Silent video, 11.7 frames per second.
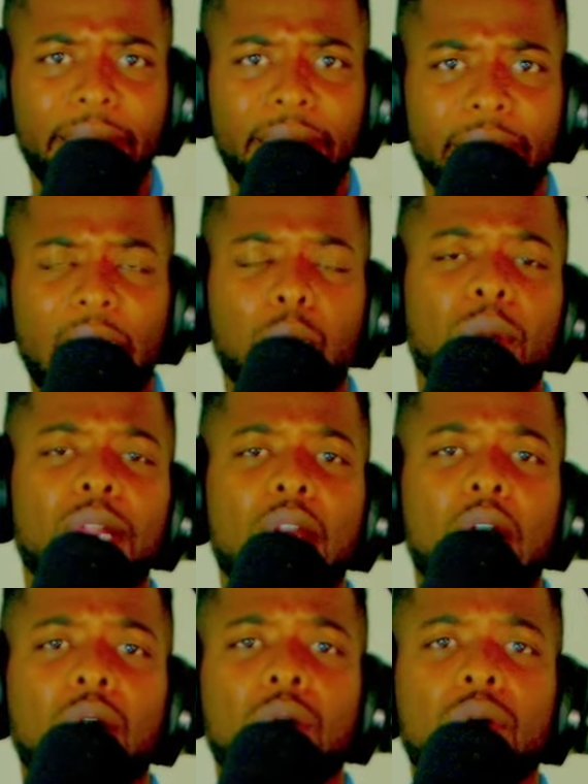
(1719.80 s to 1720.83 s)
Okay, we
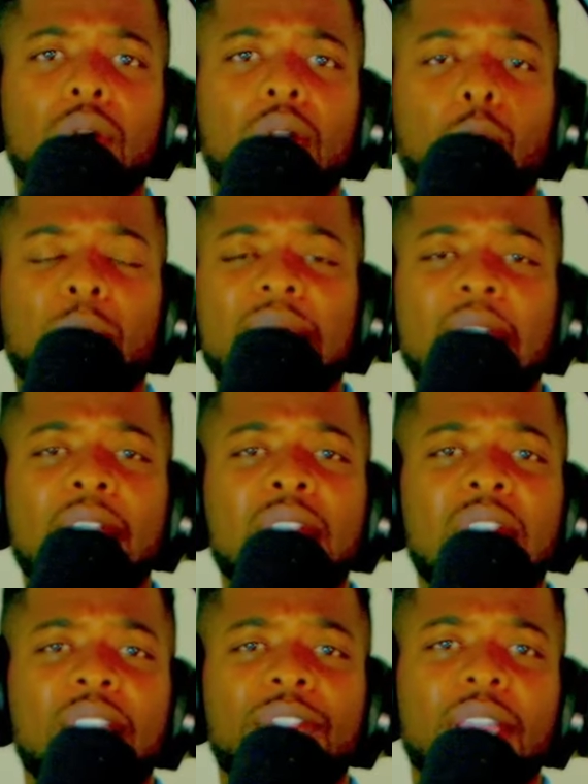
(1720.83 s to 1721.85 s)
know we need
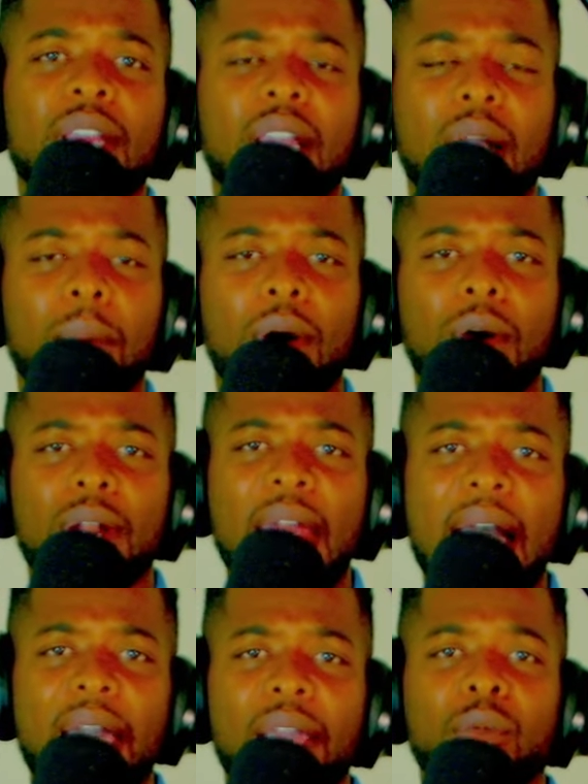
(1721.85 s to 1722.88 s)
Nivea to come on
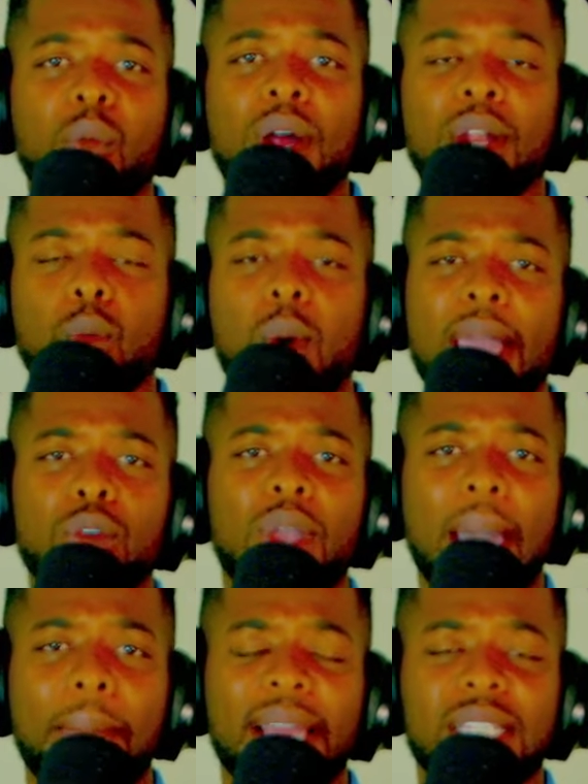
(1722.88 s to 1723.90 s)
out and wonder why you
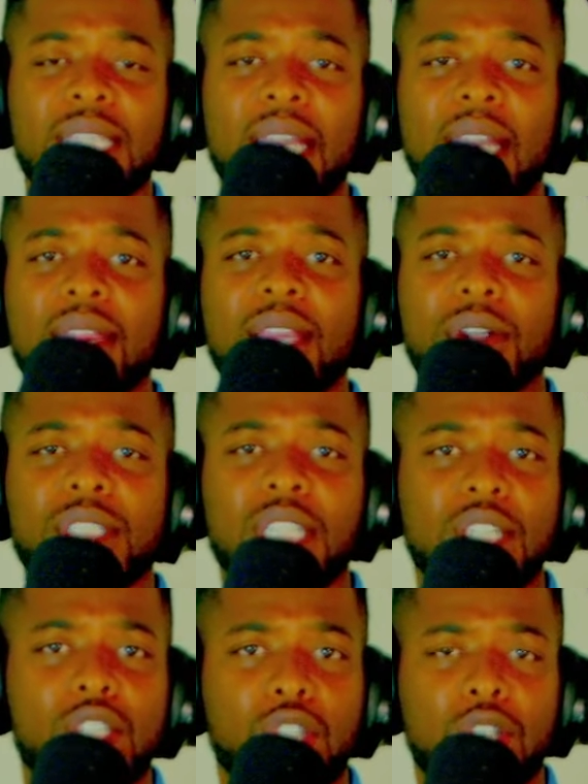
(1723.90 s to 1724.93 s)
got about 10,
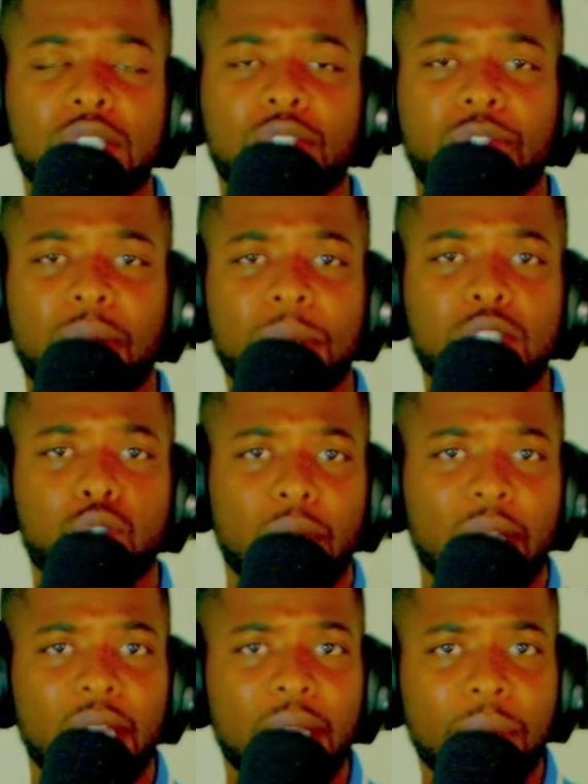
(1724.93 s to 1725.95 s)
13 children from the
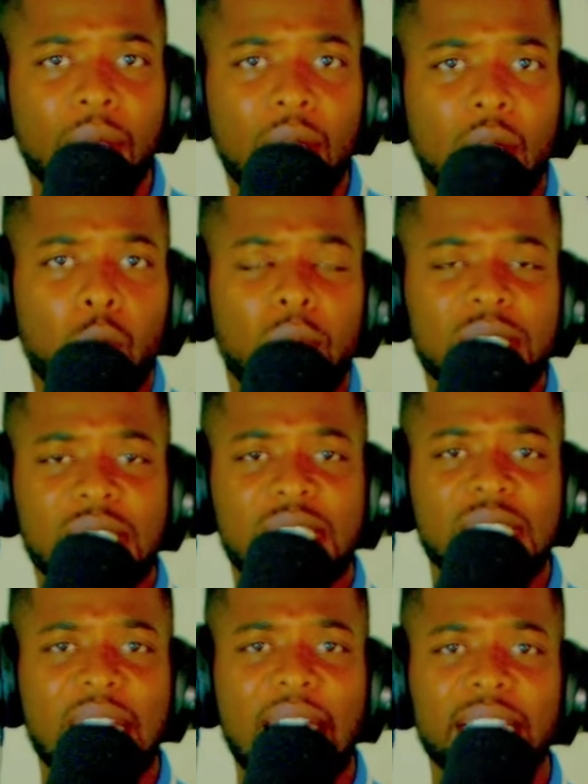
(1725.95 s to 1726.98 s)
dream. Was it
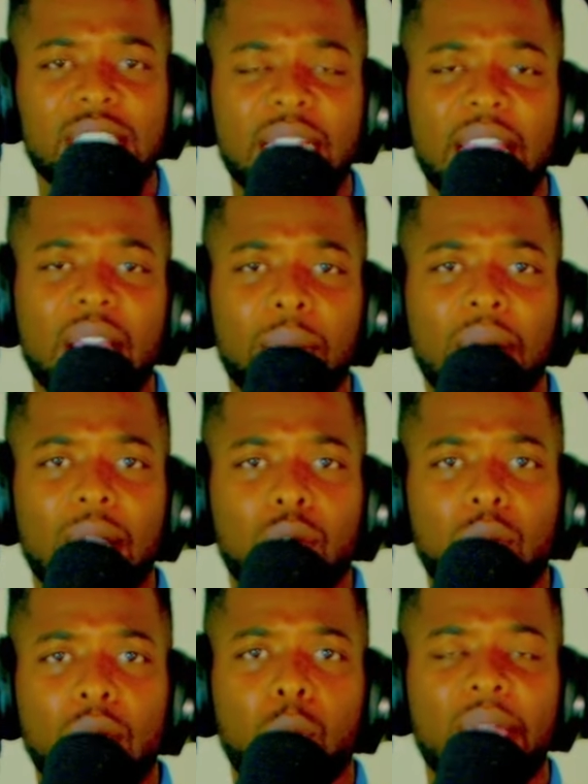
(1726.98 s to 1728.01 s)
just like Chanel
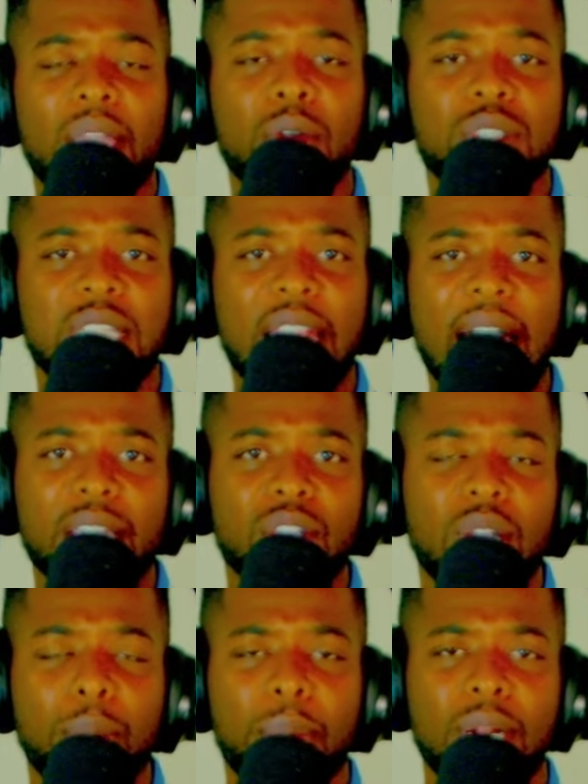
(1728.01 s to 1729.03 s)
Monroe where he was
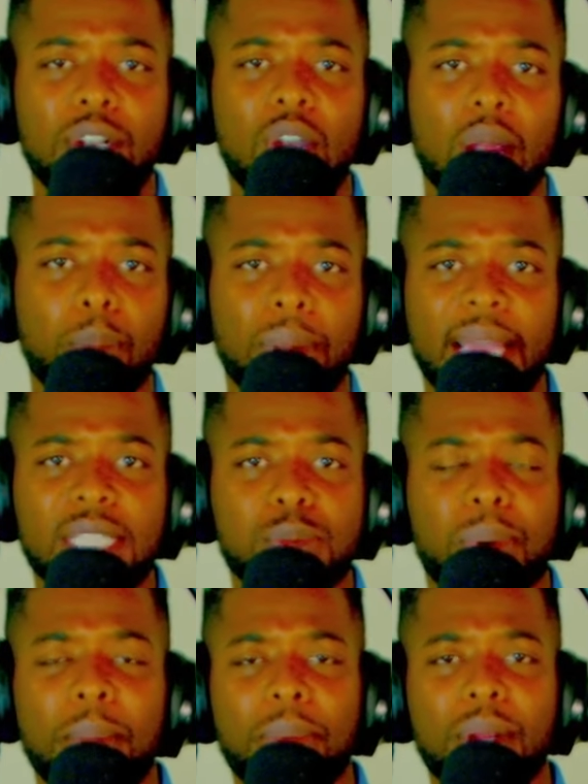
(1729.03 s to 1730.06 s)
locking you up in a dark place,
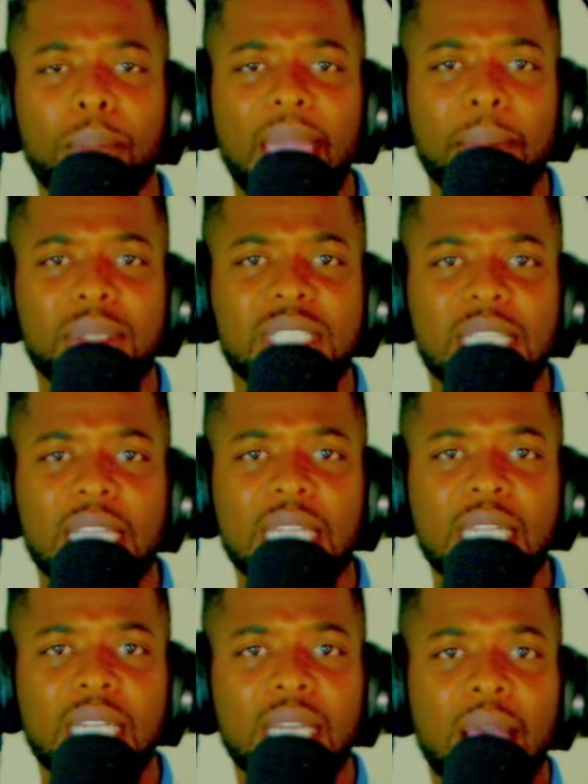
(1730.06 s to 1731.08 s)
pumping them babies in
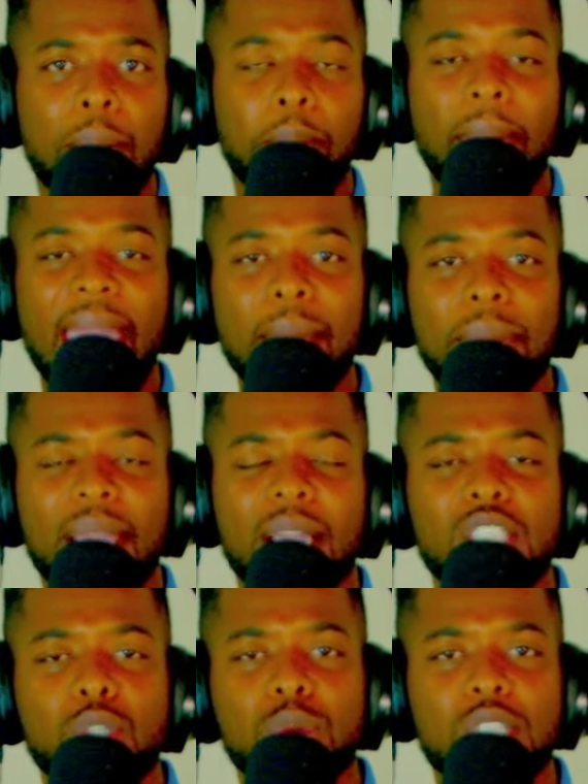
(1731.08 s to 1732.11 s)
you, mad
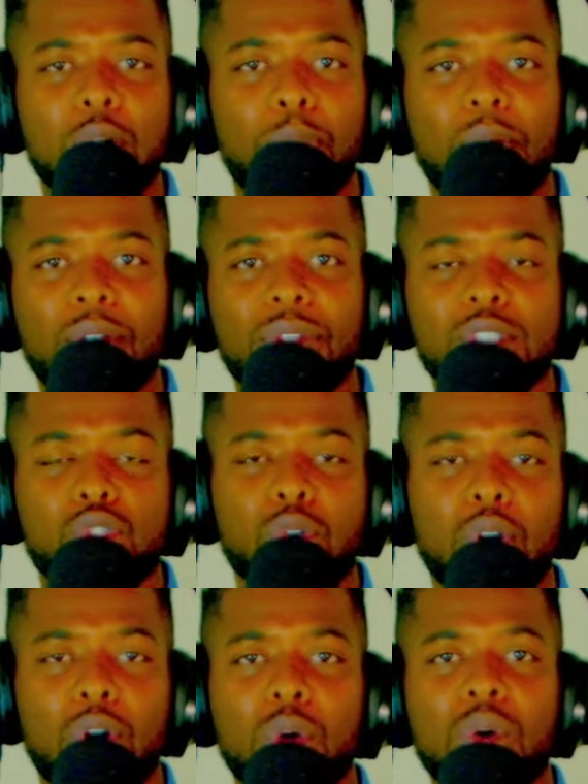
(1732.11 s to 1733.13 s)
because you was on birth
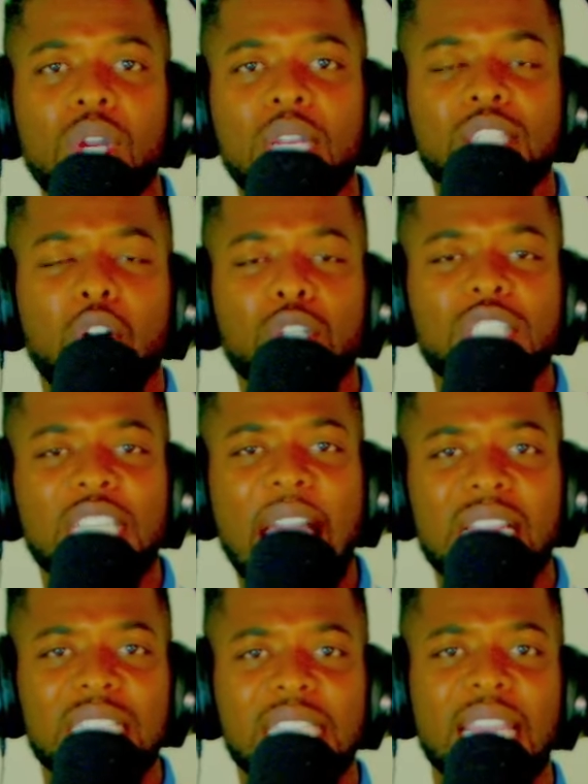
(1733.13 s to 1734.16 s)
control, told you
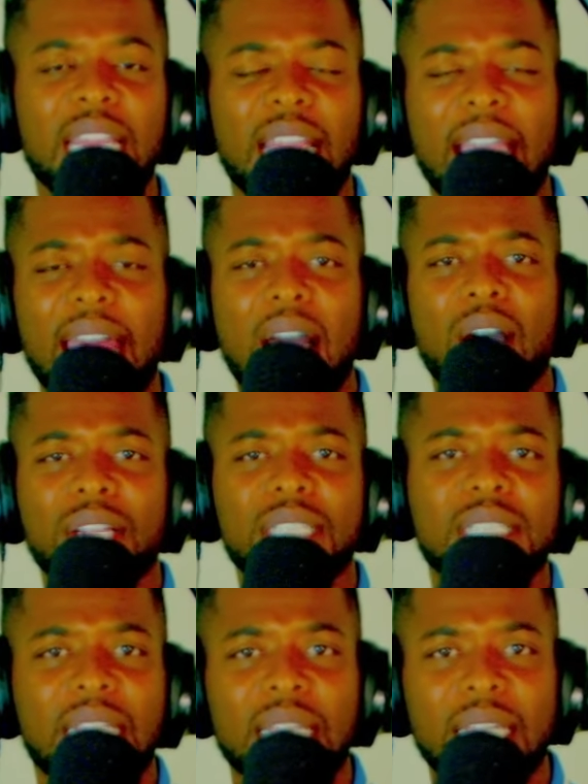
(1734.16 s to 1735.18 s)
not to take it and got all
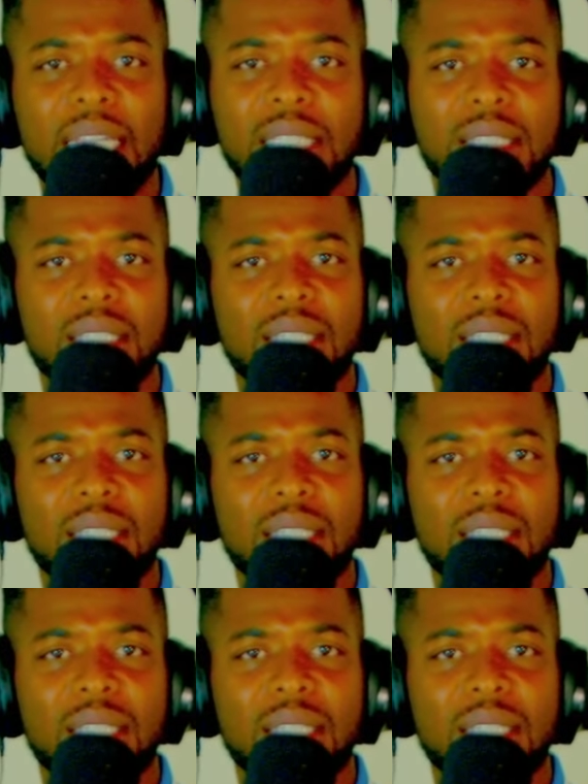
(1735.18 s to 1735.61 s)
these kids?